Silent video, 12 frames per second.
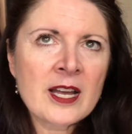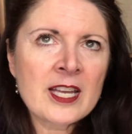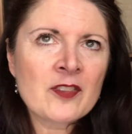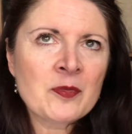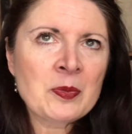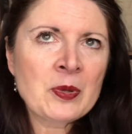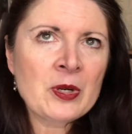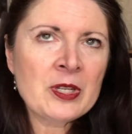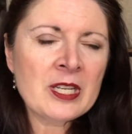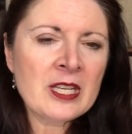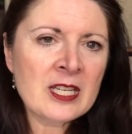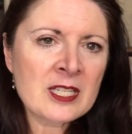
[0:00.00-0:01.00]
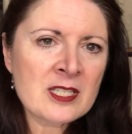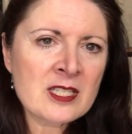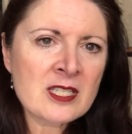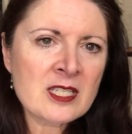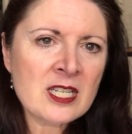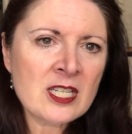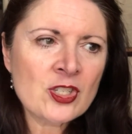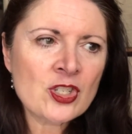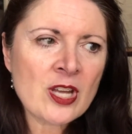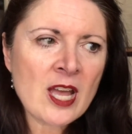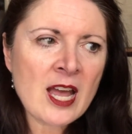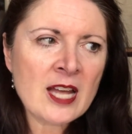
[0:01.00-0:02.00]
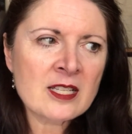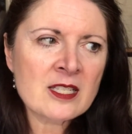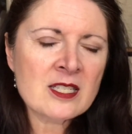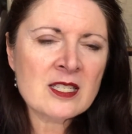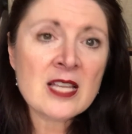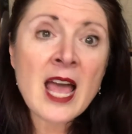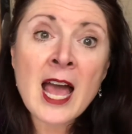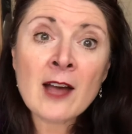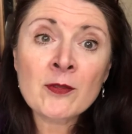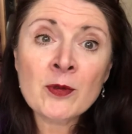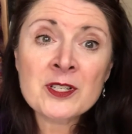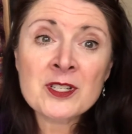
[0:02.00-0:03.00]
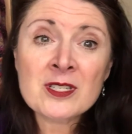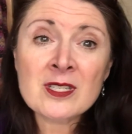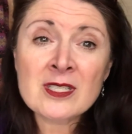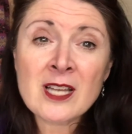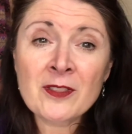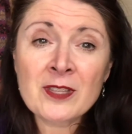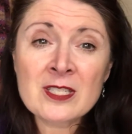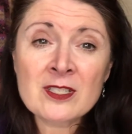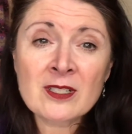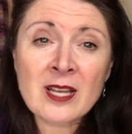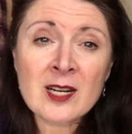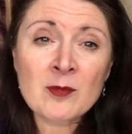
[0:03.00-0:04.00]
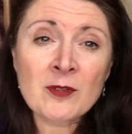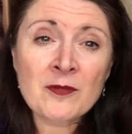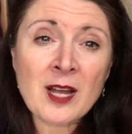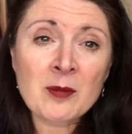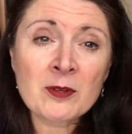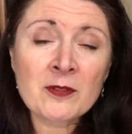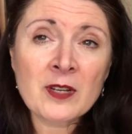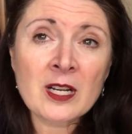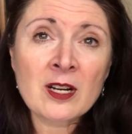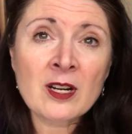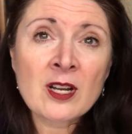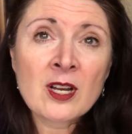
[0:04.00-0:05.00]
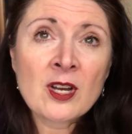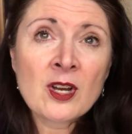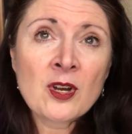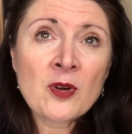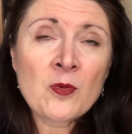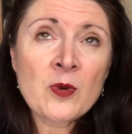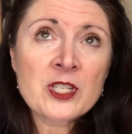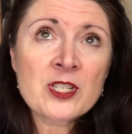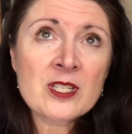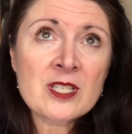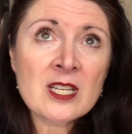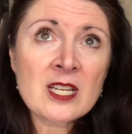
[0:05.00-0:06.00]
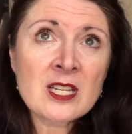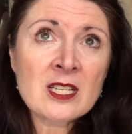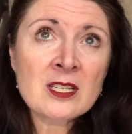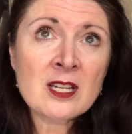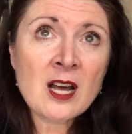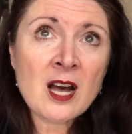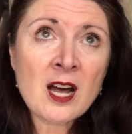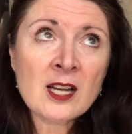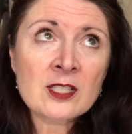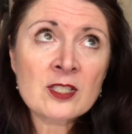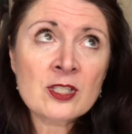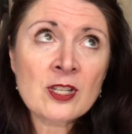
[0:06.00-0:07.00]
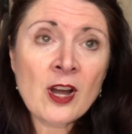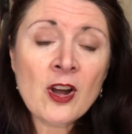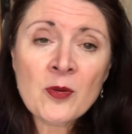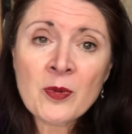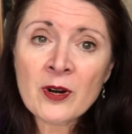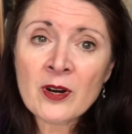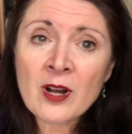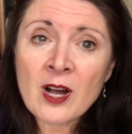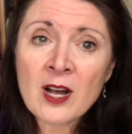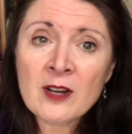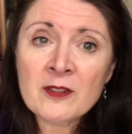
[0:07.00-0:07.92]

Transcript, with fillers: I have put in to teach at SAF, which is the Southeastern Animal Fiber Fair, which is in October